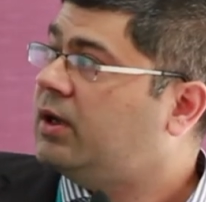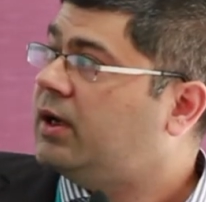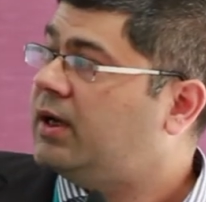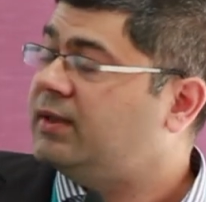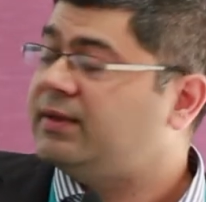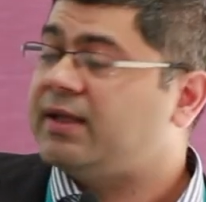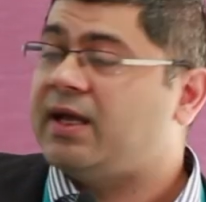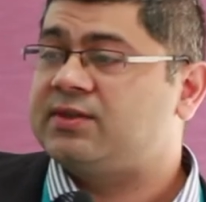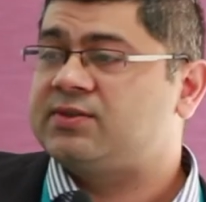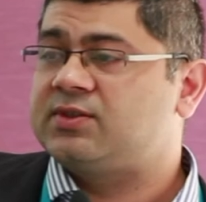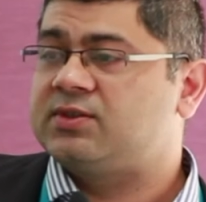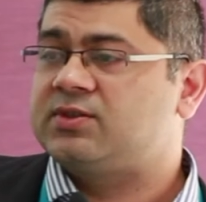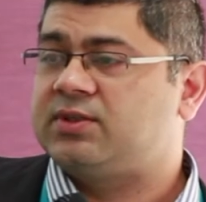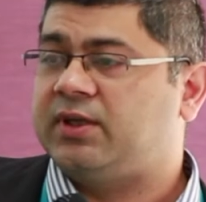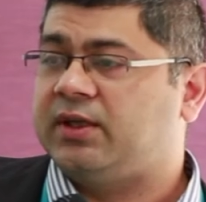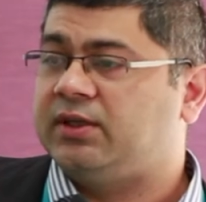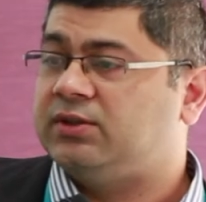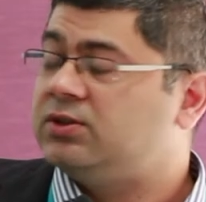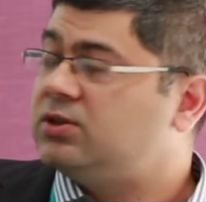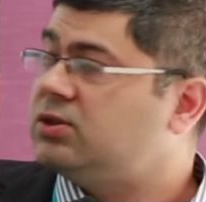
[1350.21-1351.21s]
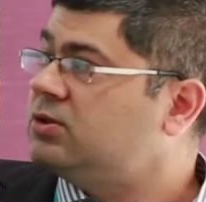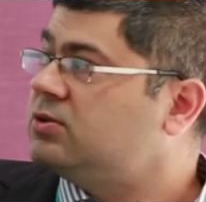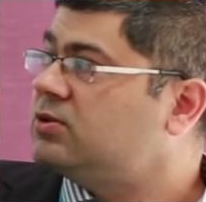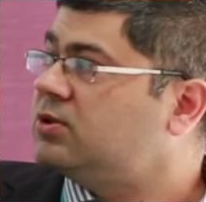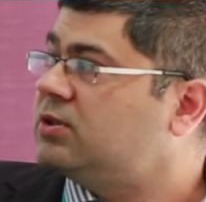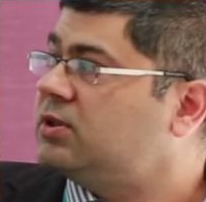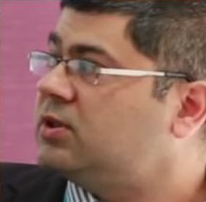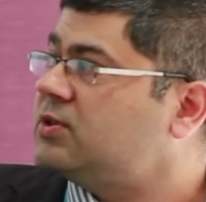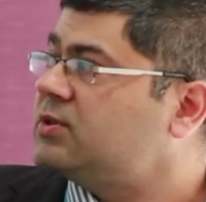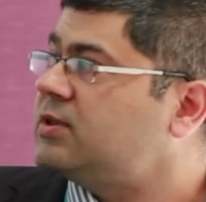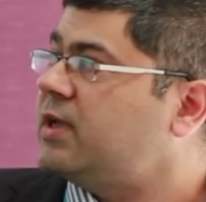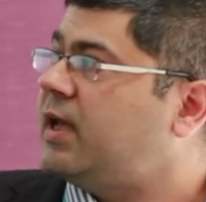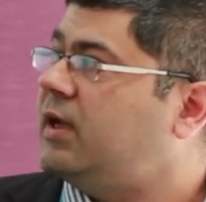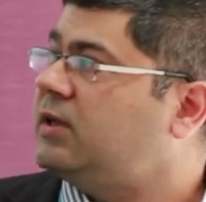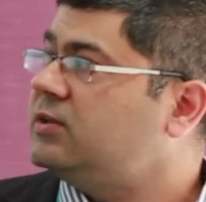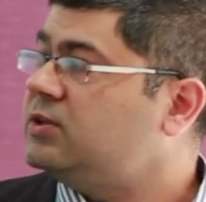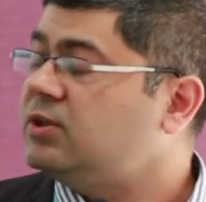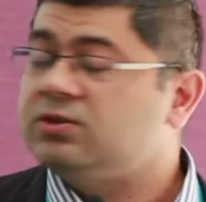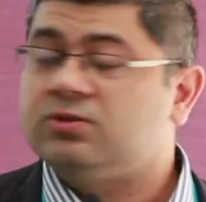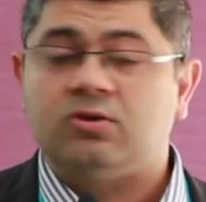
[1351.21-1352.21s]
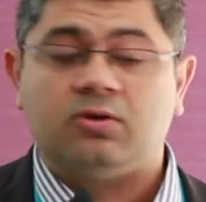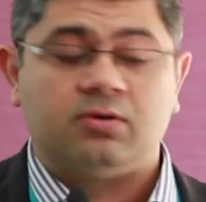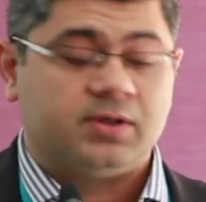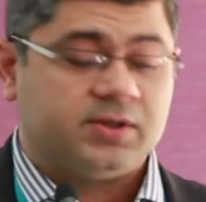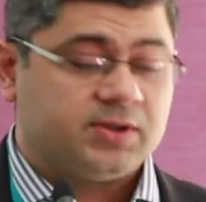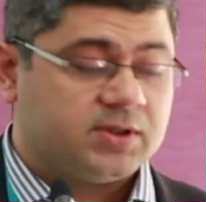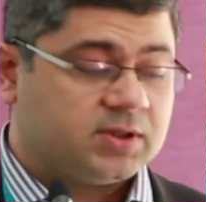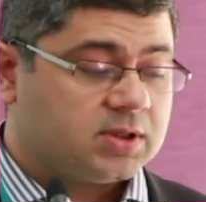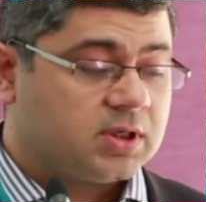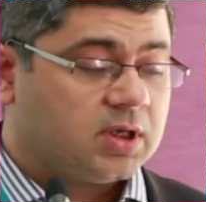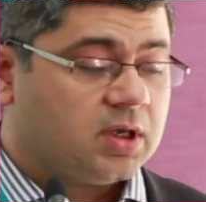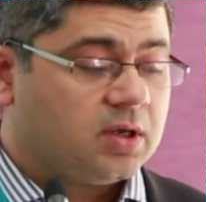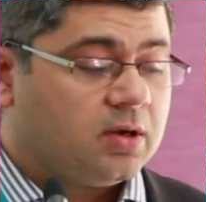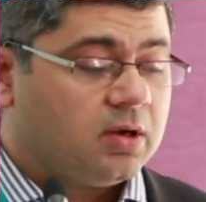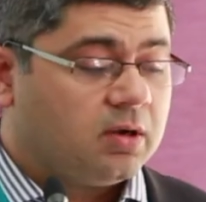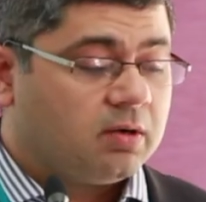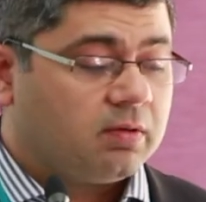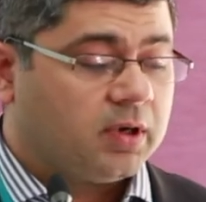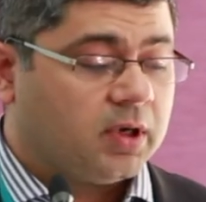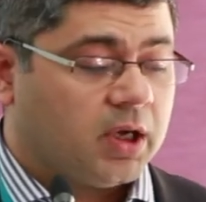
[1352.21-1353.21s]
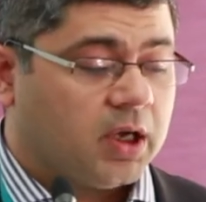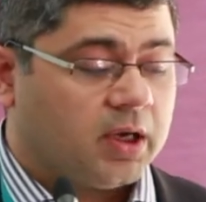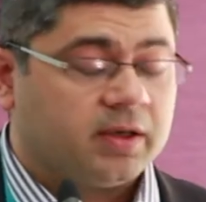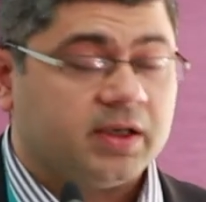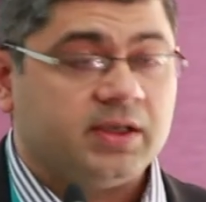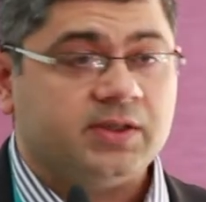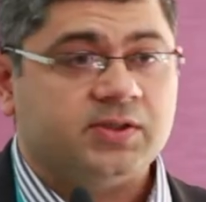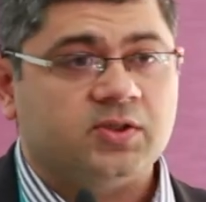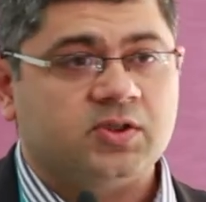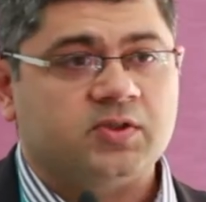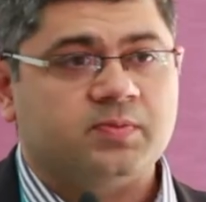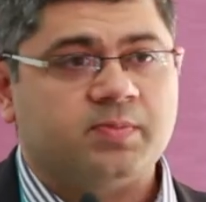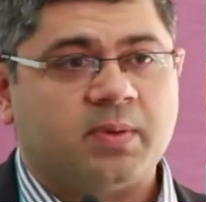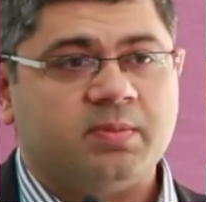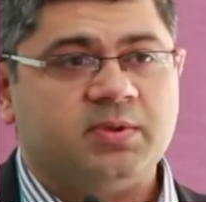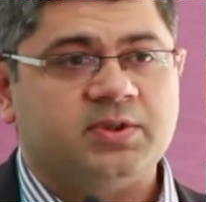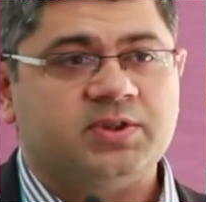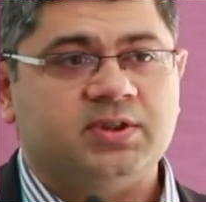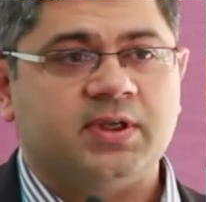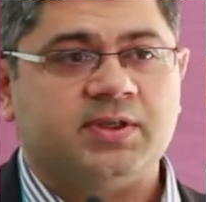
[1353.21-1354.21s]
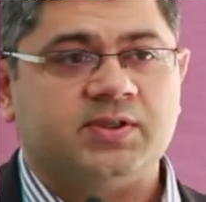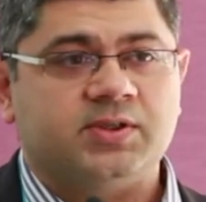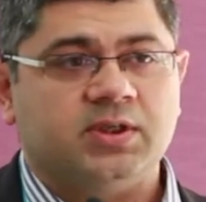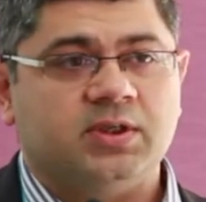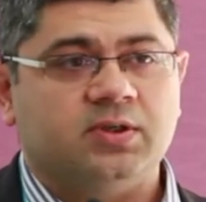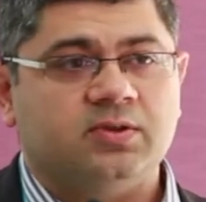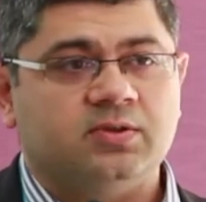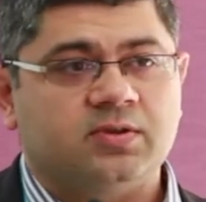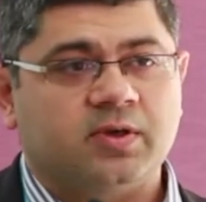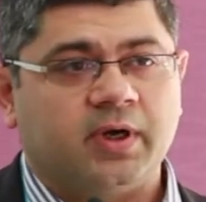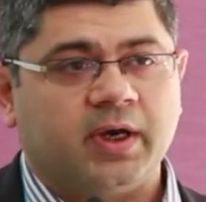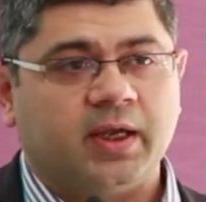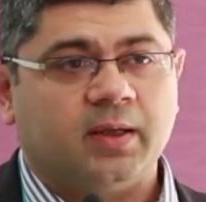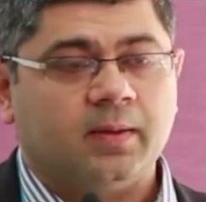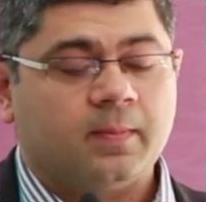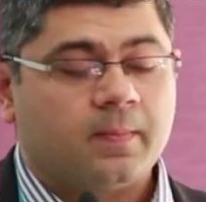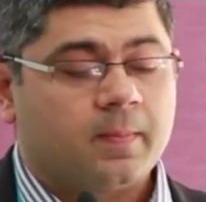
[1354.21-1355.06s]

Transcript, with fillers: And that's the stage 2. So this is the allergy intolerance resource published in STU3.